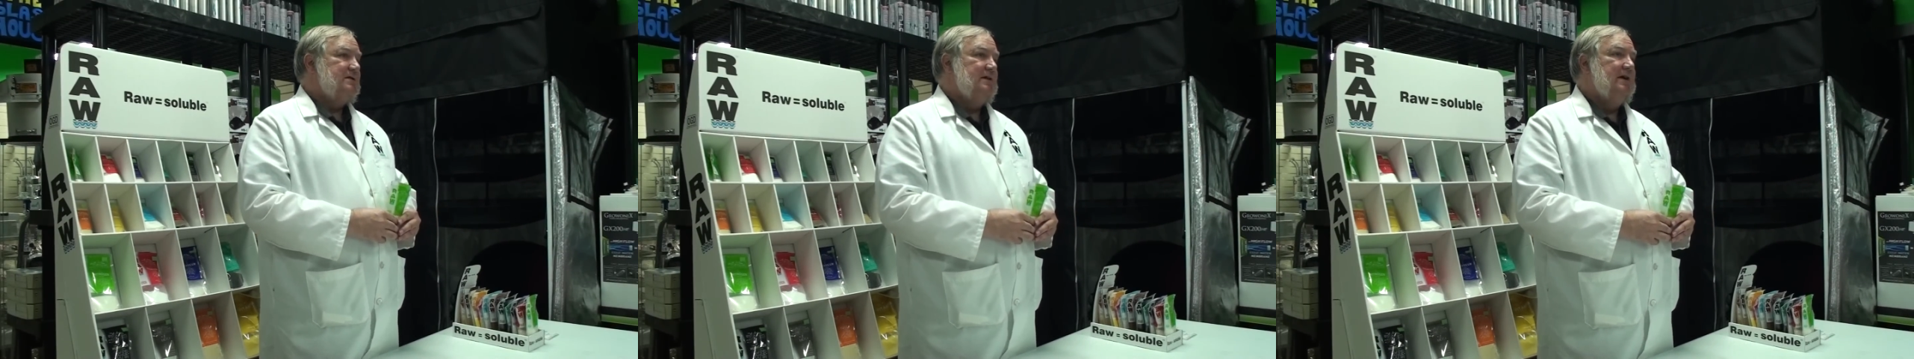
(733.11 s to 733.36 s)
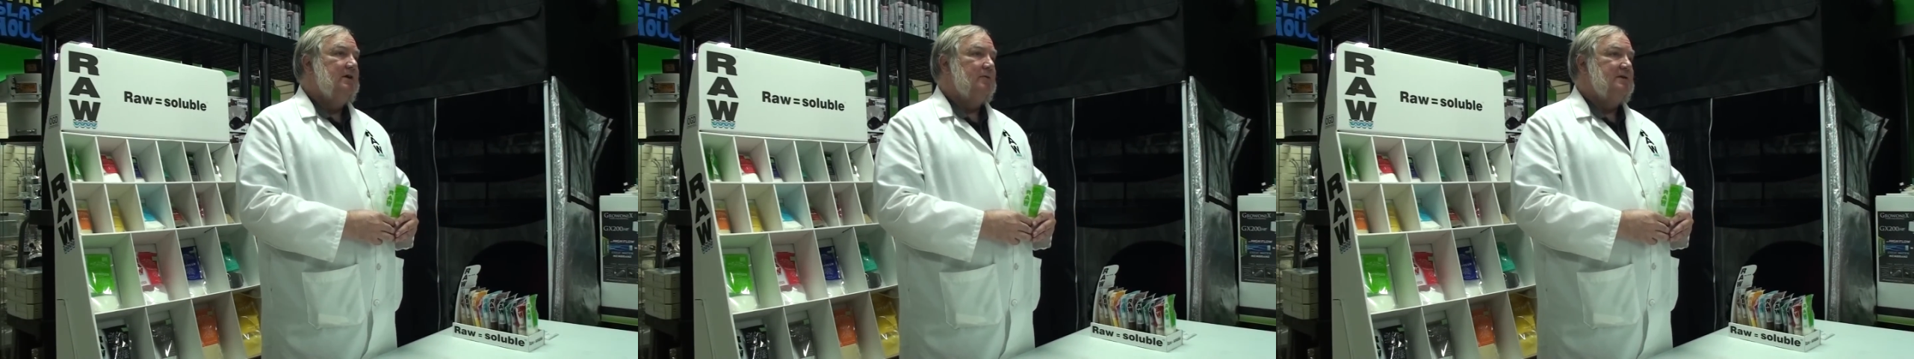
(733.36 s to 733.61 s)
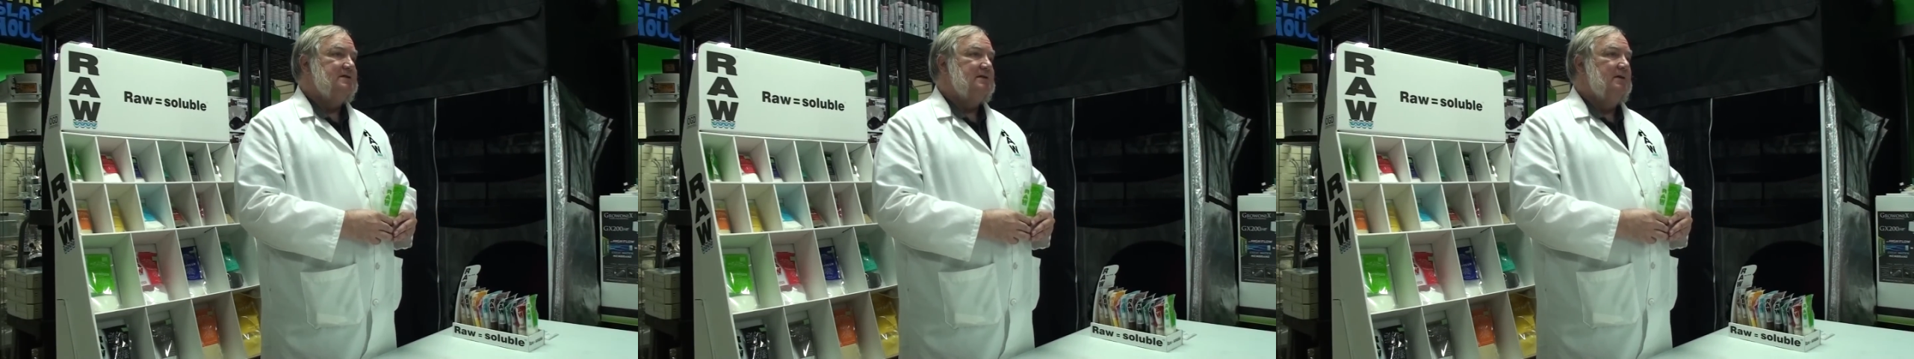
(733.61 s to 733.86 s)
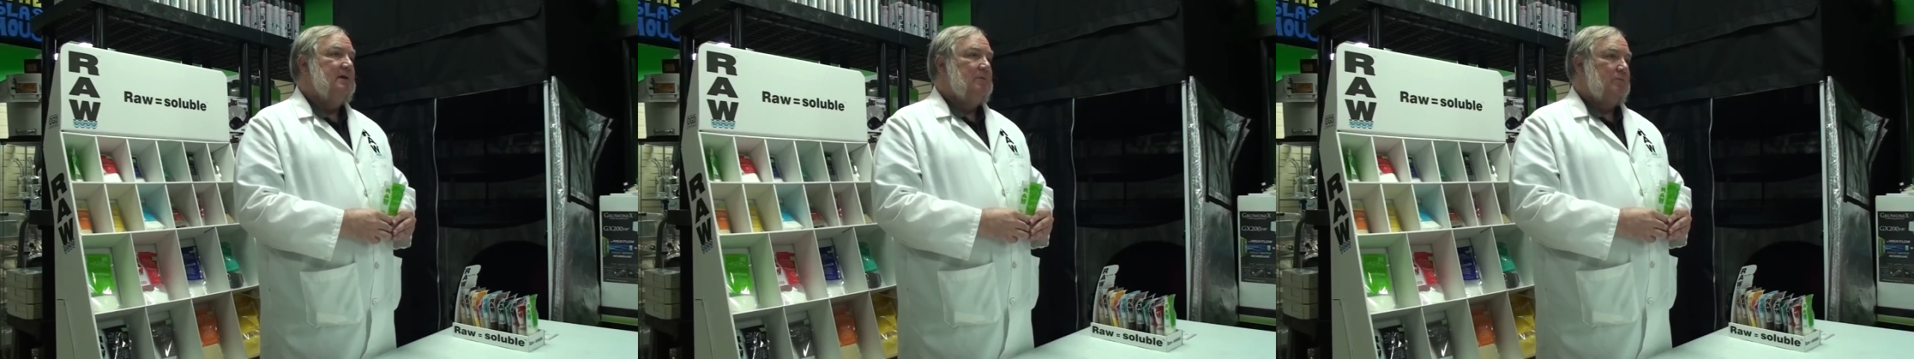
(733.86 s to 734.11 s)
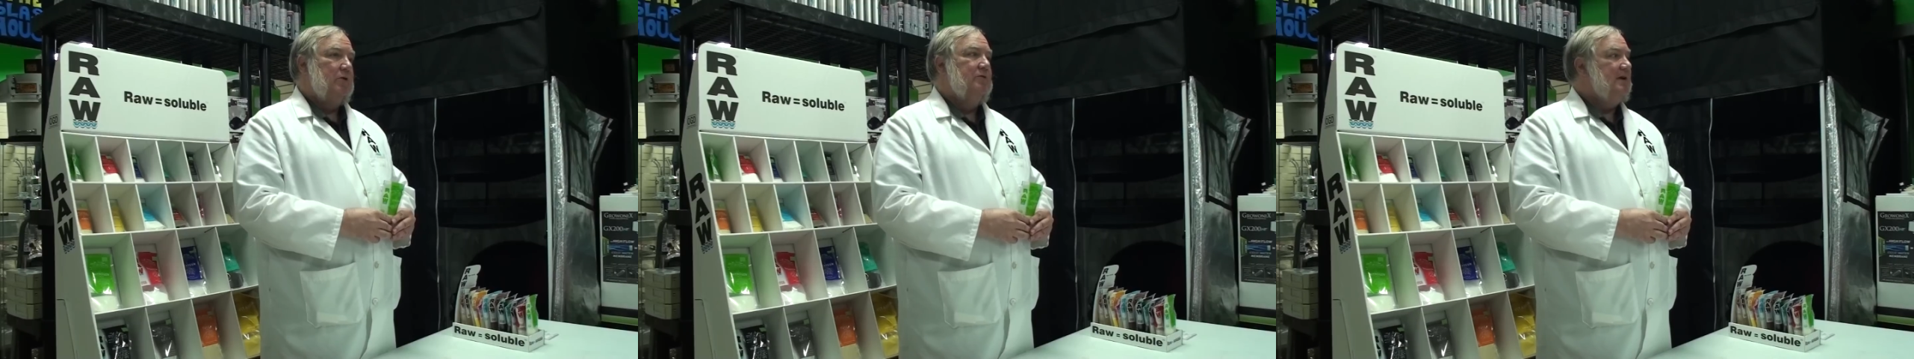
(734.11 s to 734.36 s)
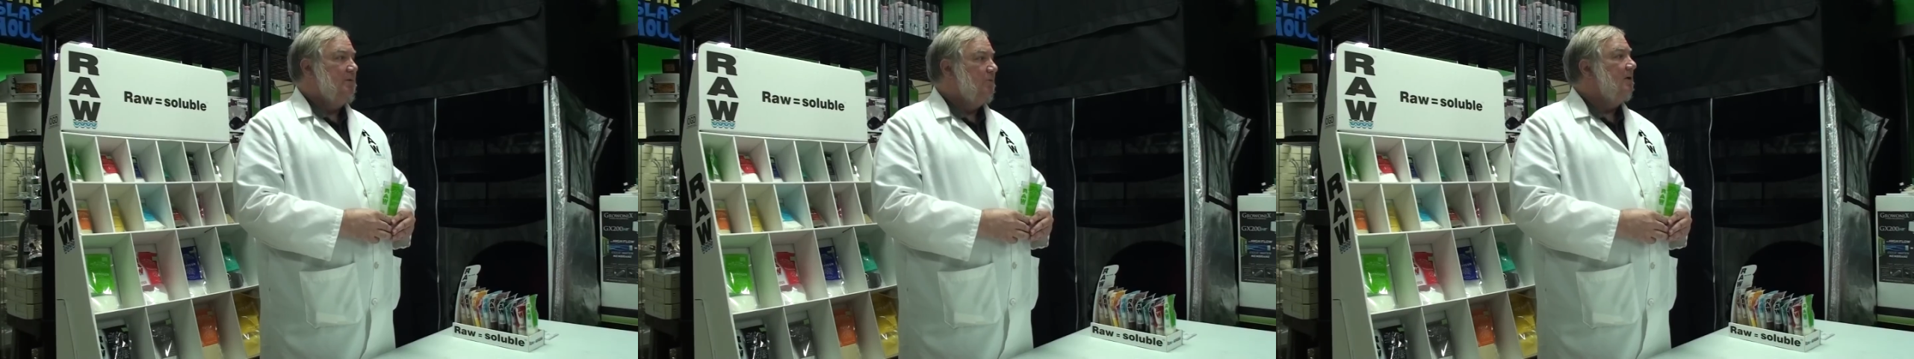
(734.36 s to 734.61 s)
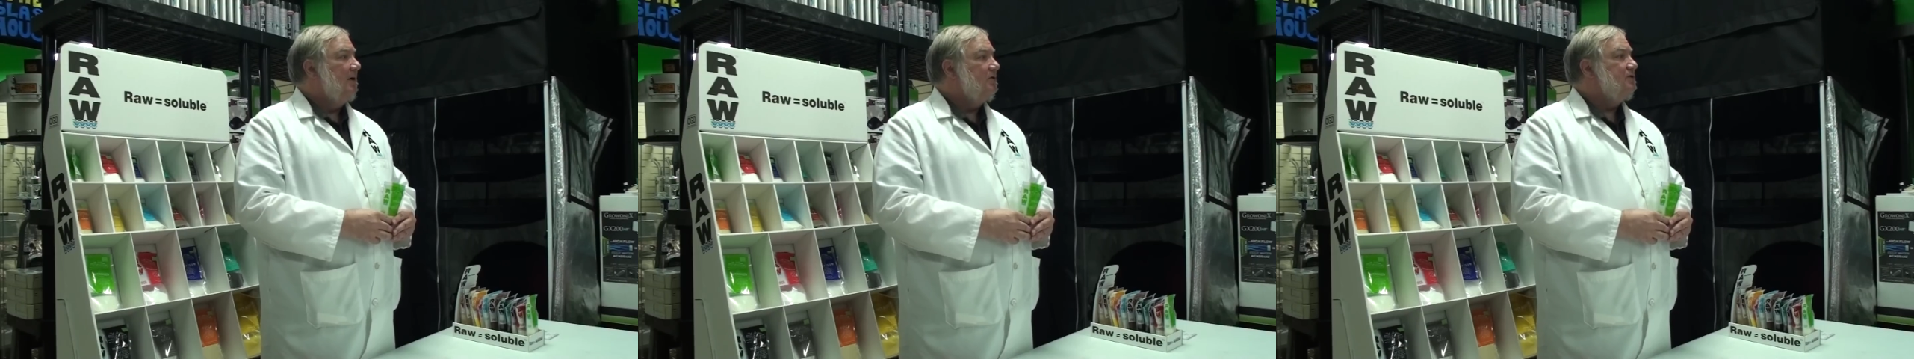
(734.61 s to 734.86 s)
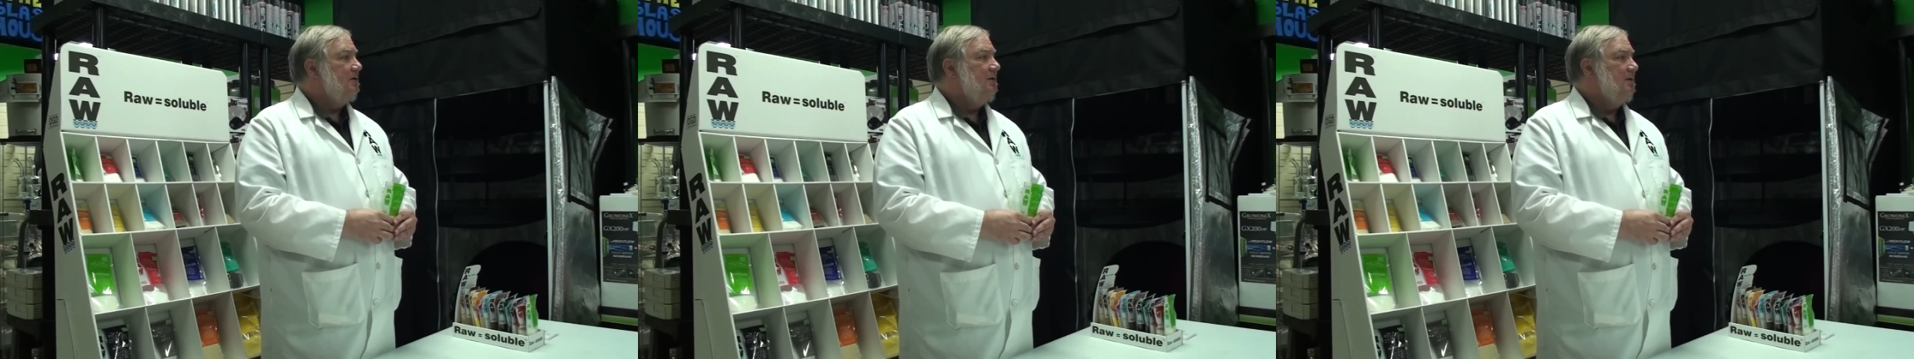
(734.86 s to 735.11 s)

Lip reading: increase in protein production.